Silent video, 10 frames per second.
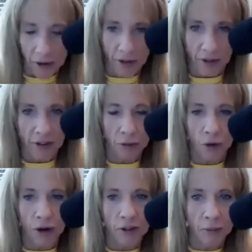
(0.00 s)
than some
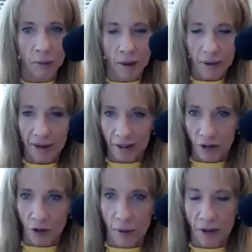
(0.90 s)
choices, but maybe not
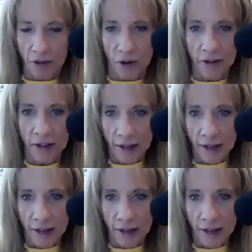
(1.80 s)
still the best choice,